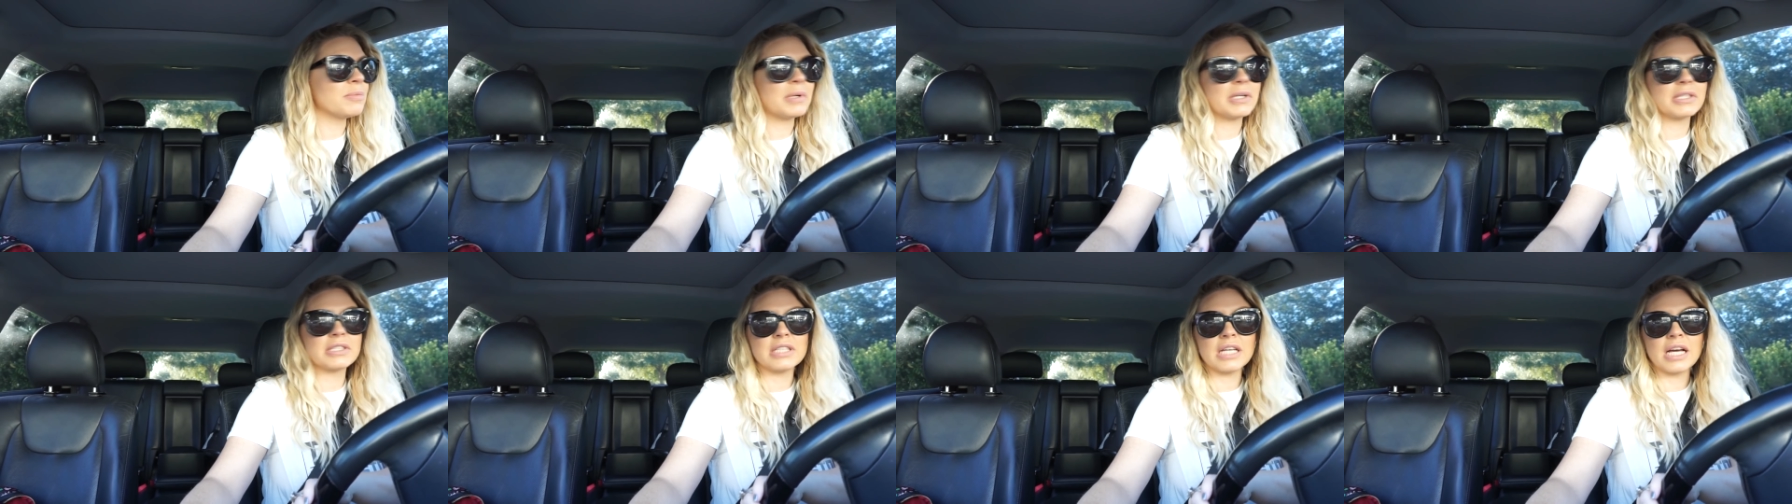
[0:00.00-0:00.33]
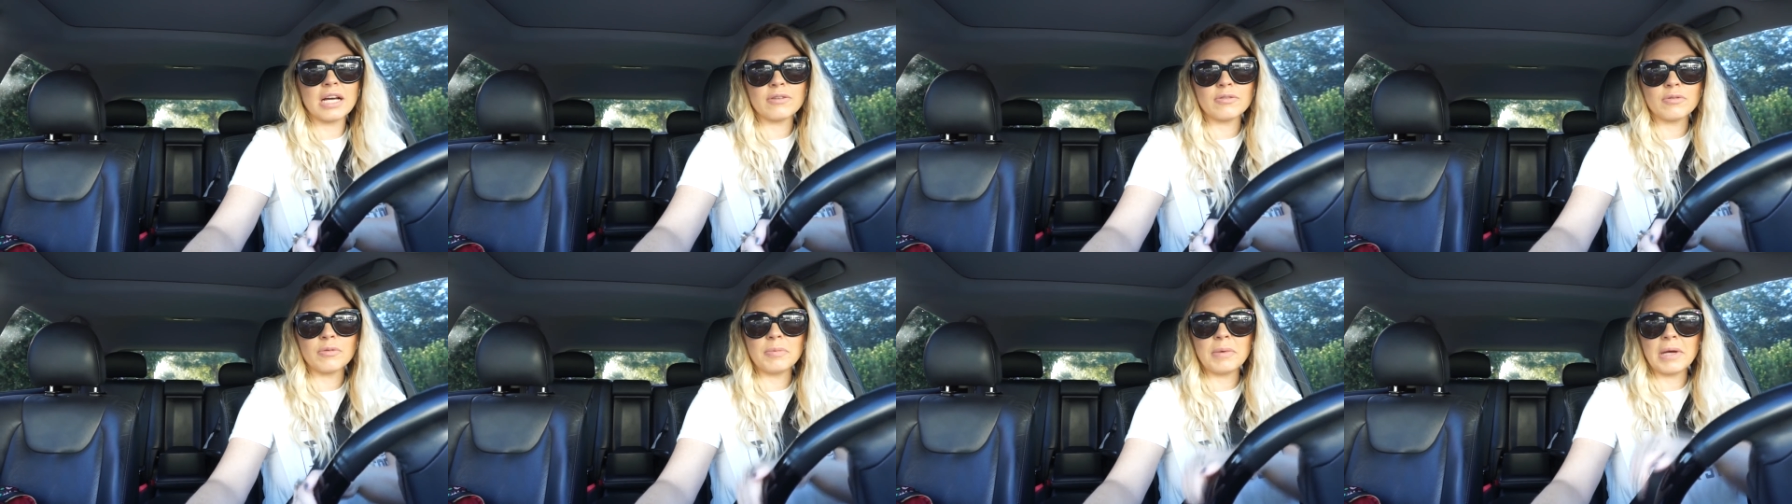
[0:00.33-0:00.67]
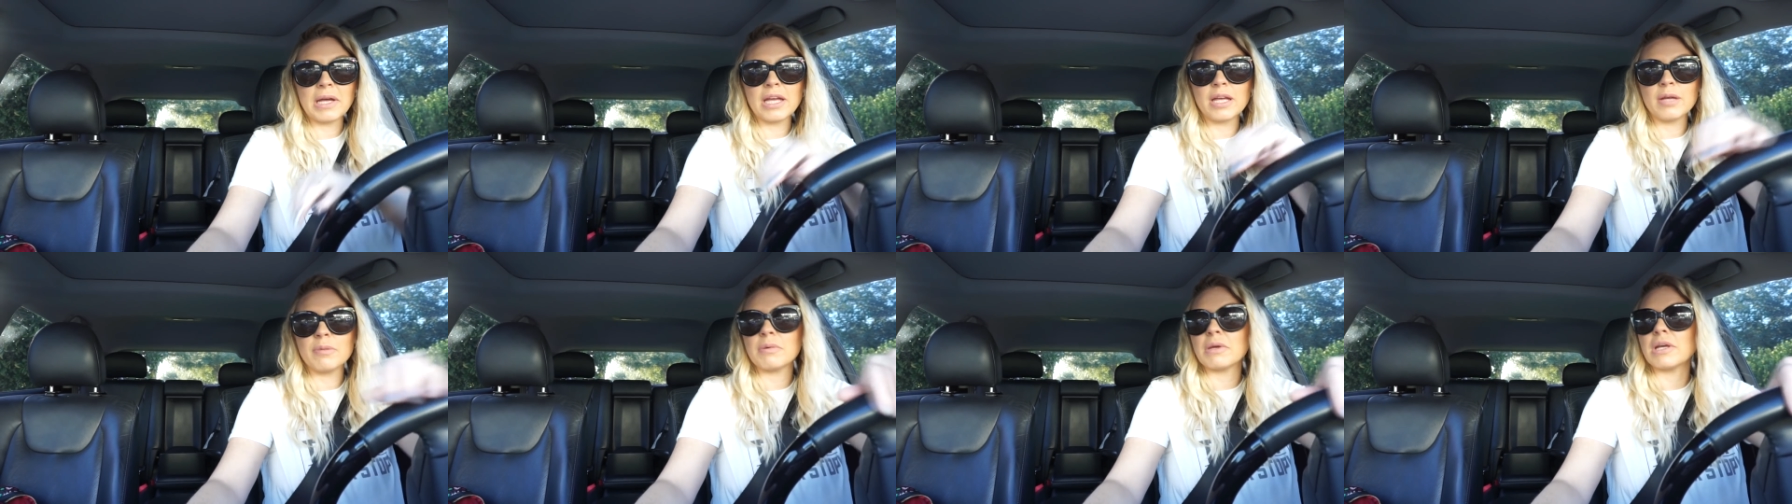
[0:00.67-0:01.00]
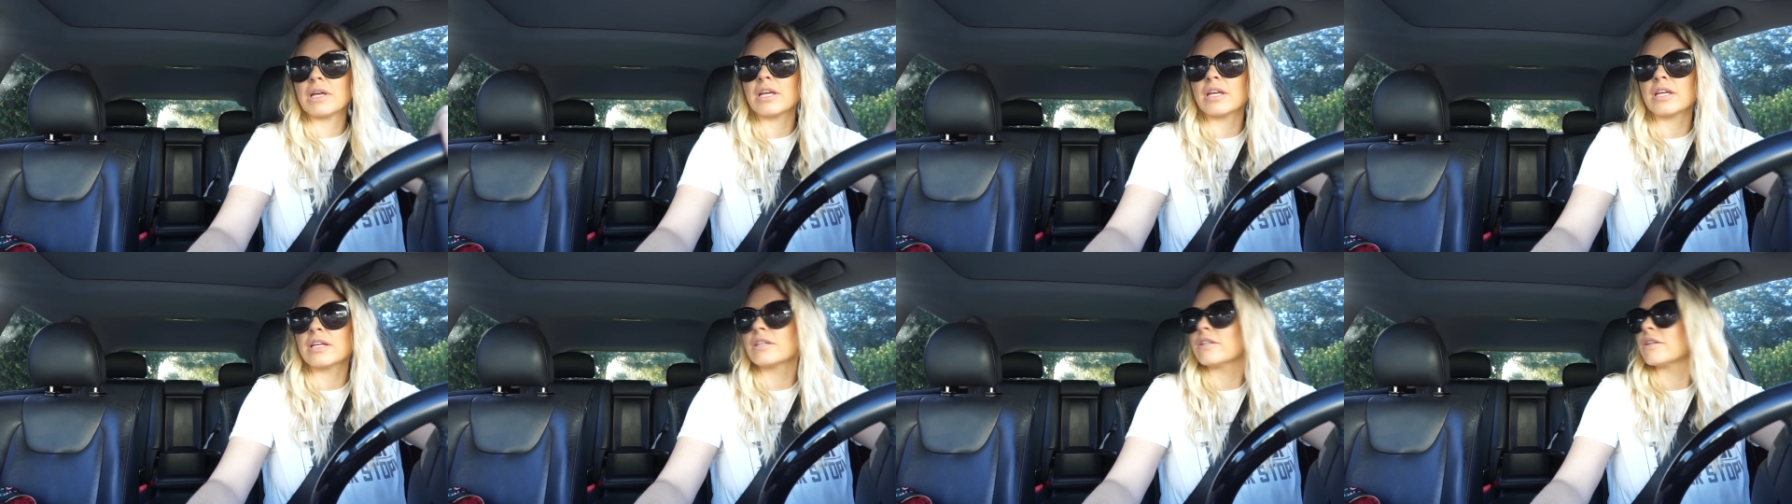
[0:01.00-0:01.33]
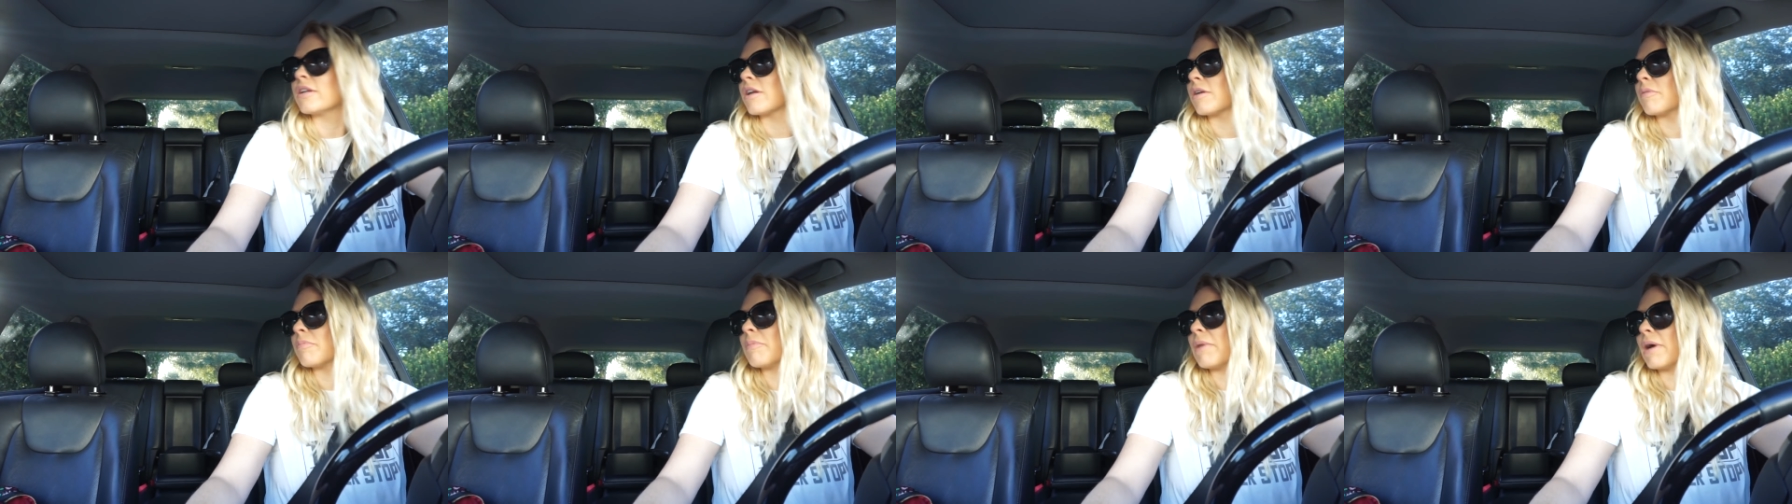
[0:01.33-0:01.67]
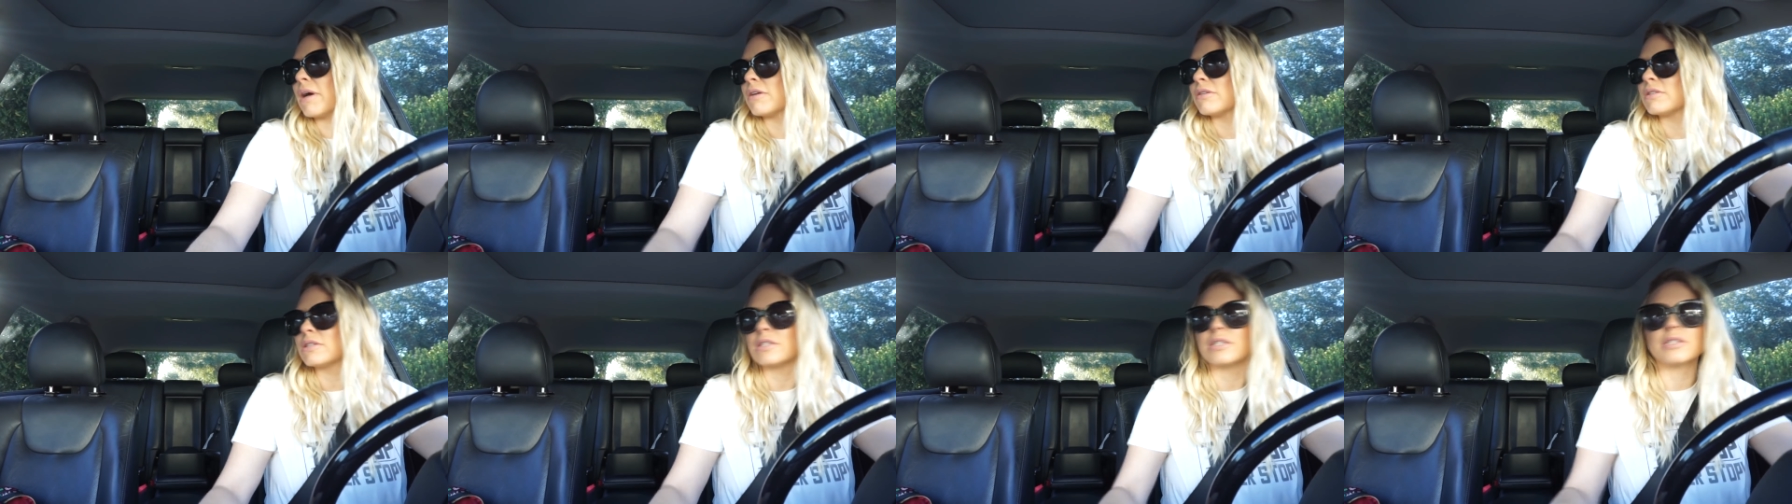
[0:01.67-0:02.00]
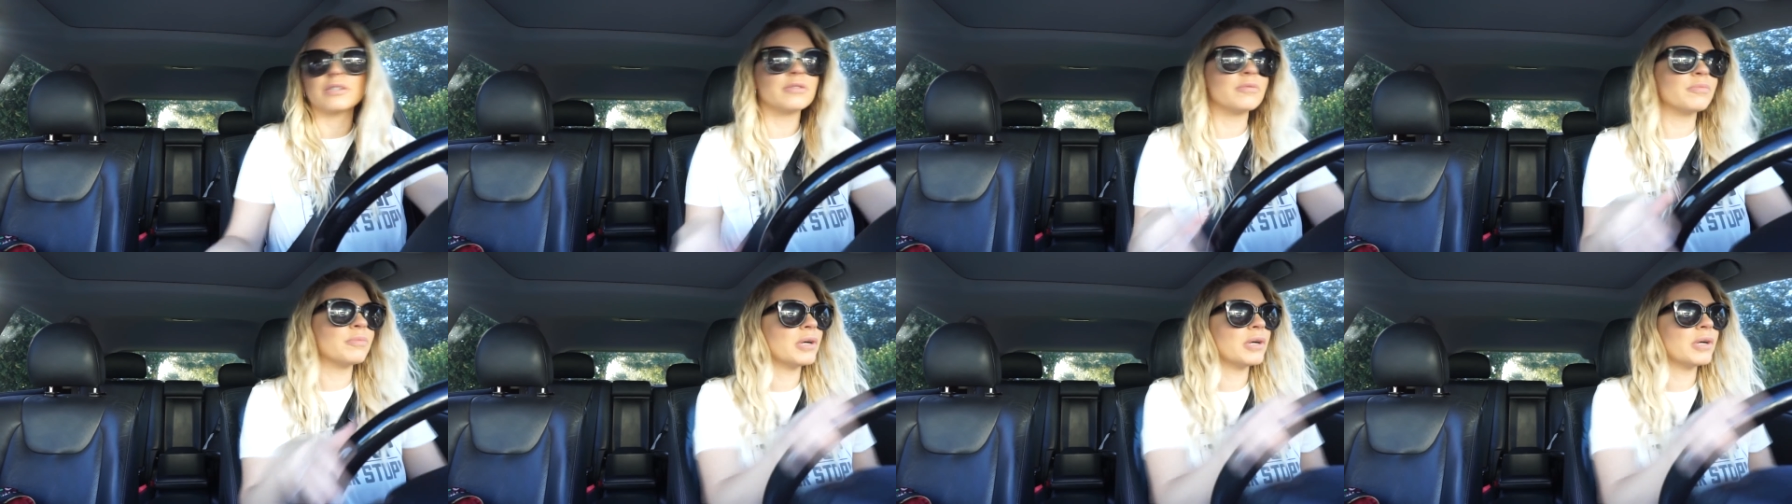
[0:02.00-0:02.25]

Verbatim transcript: about to have a baby, not about to,